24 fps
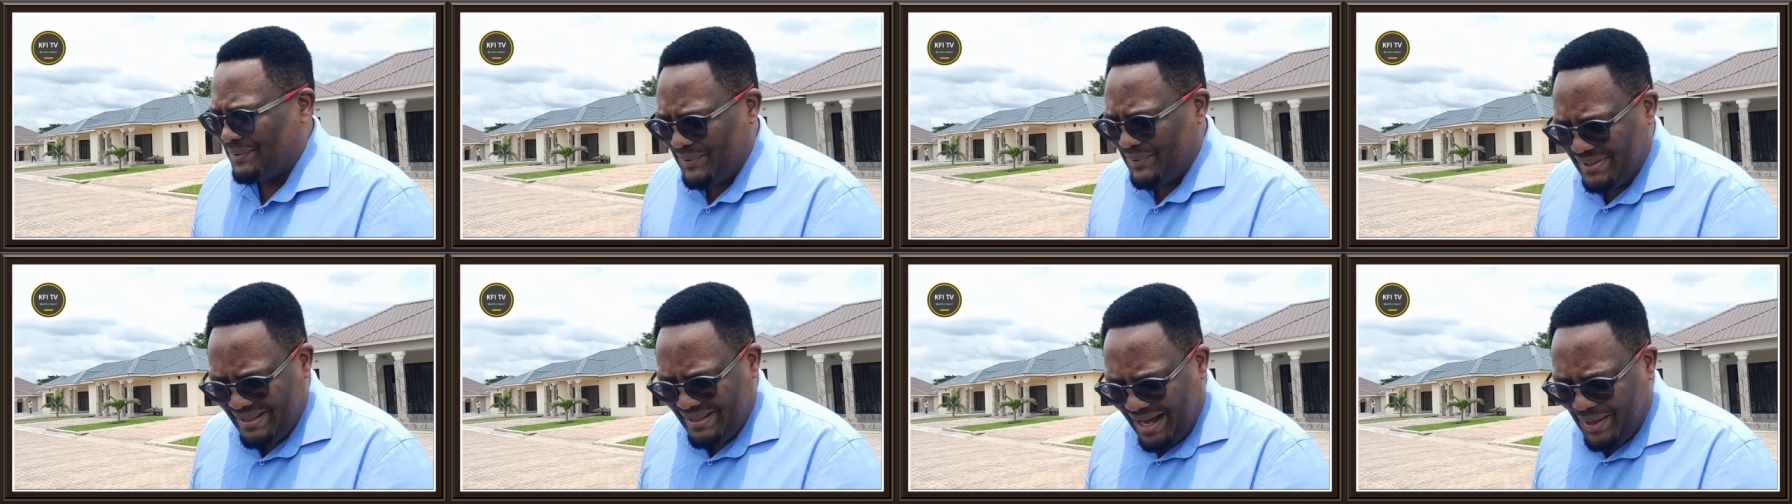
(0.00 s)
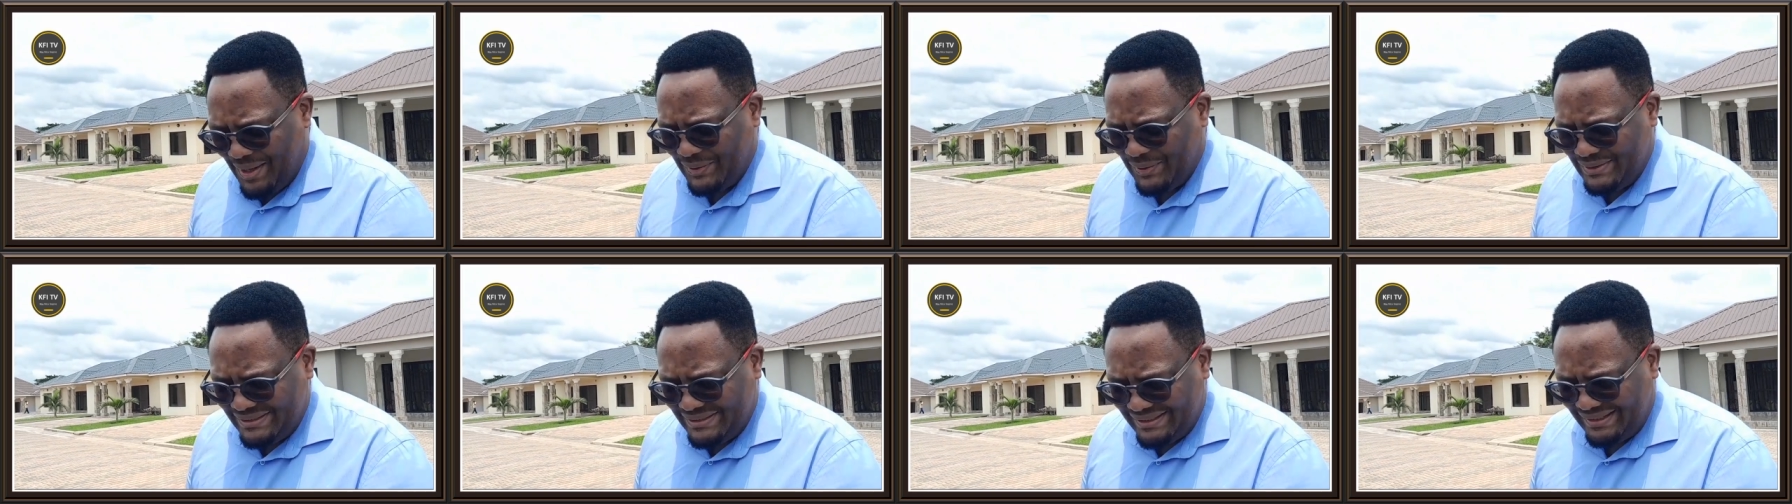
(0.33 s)

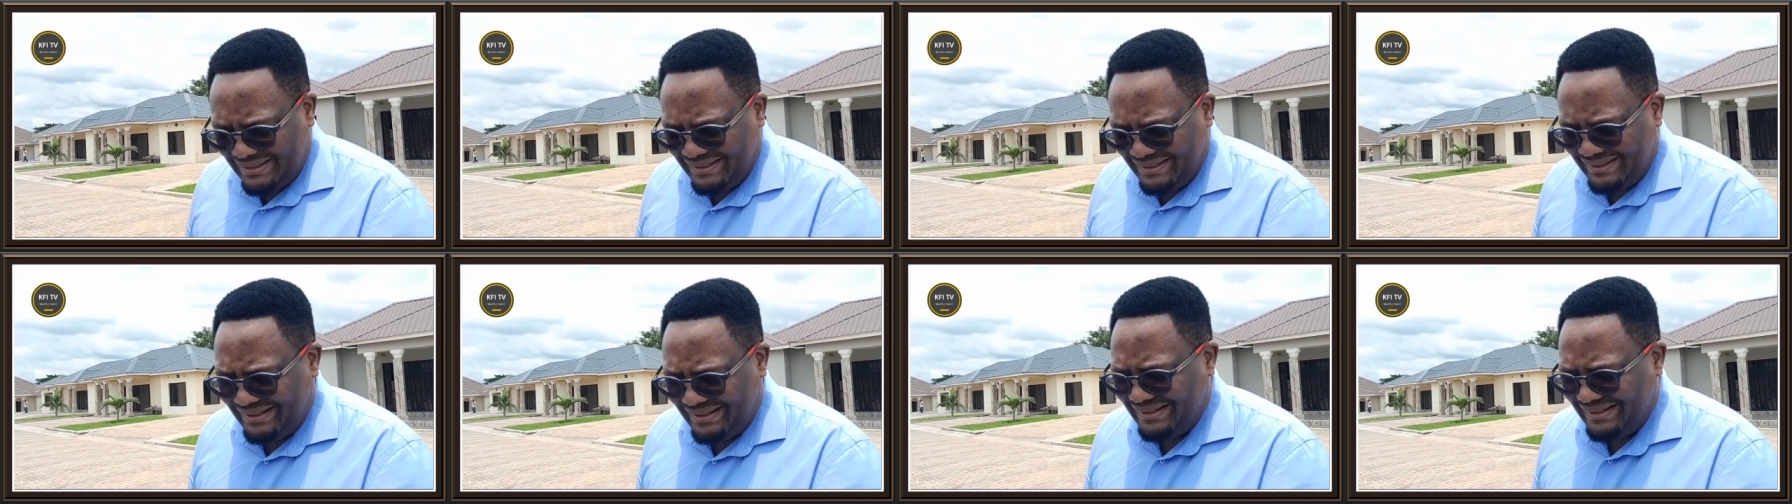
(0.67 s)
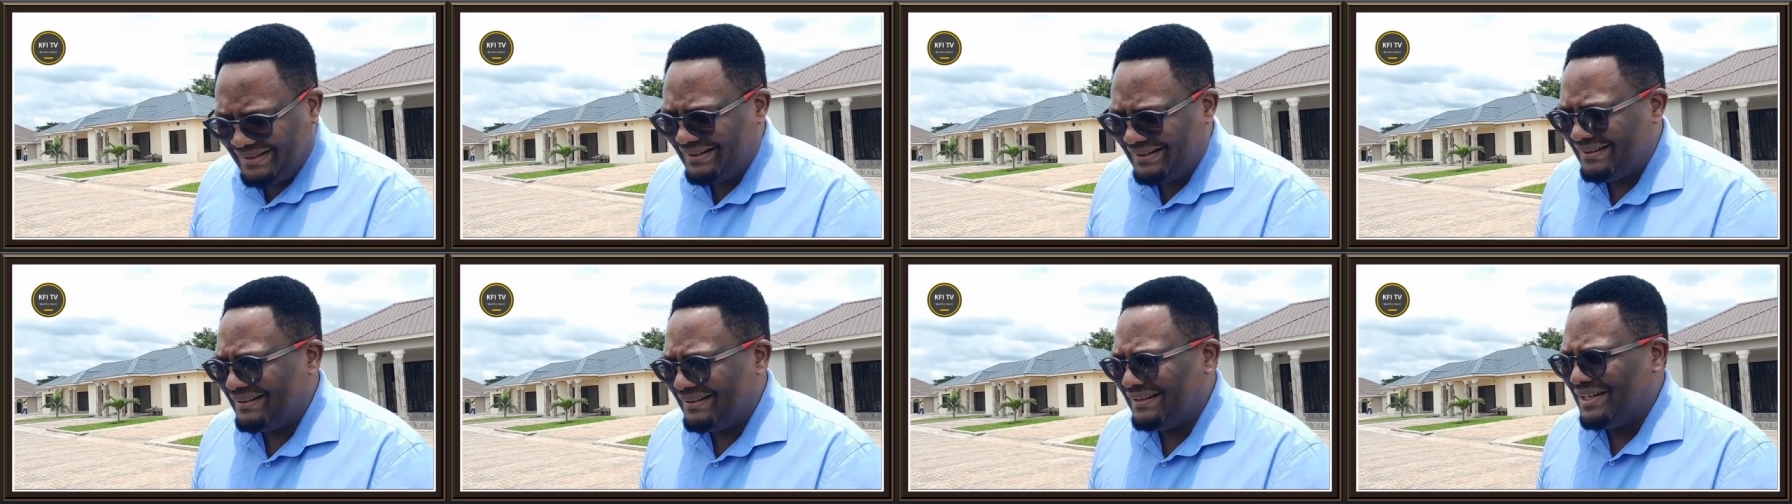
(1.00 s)
without
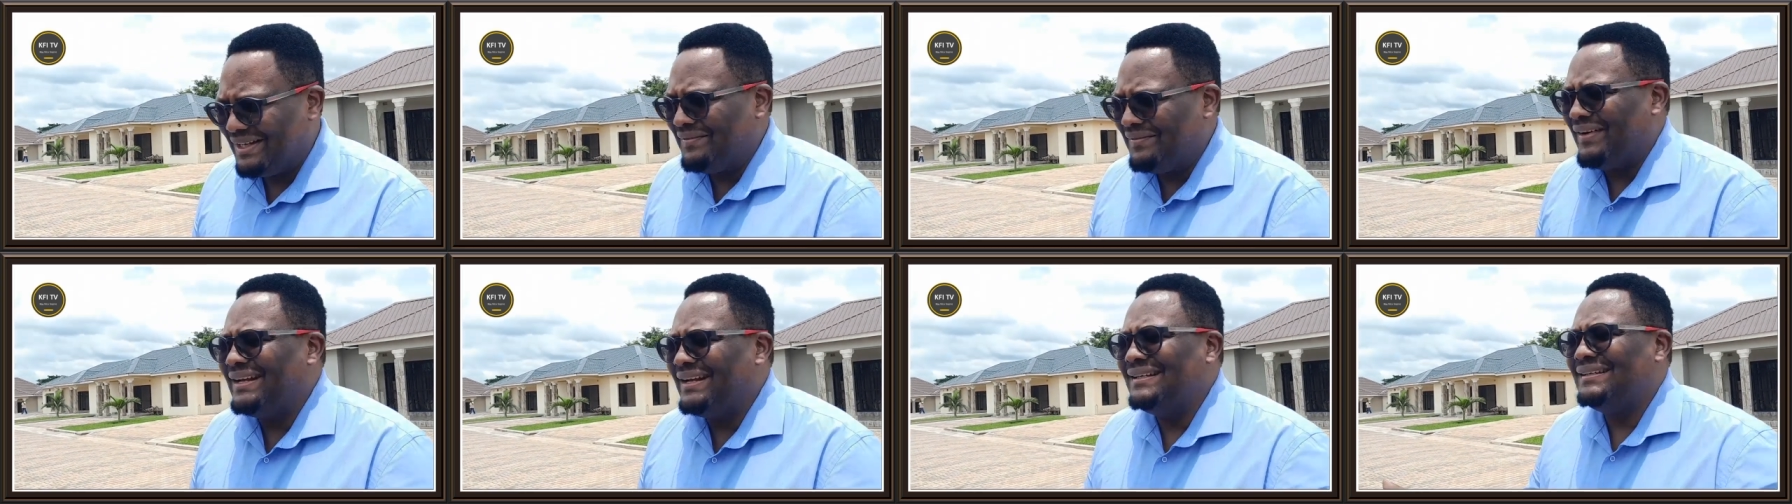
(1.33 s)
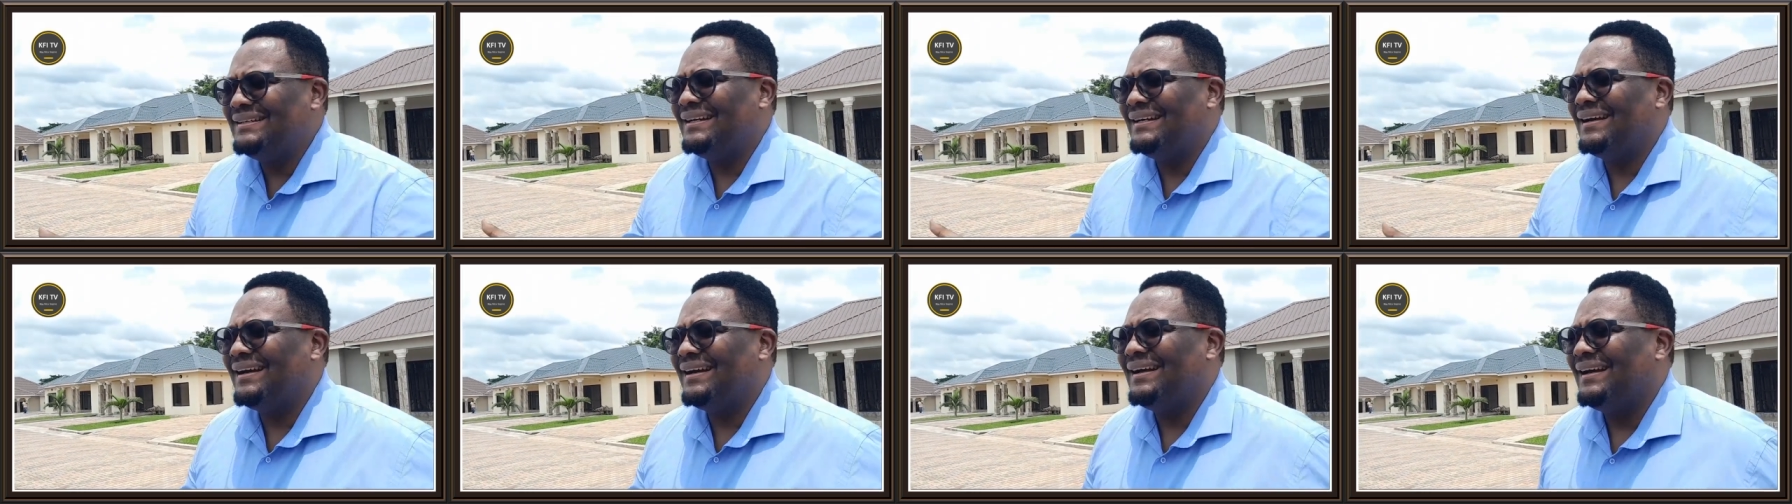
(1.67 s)
uh, even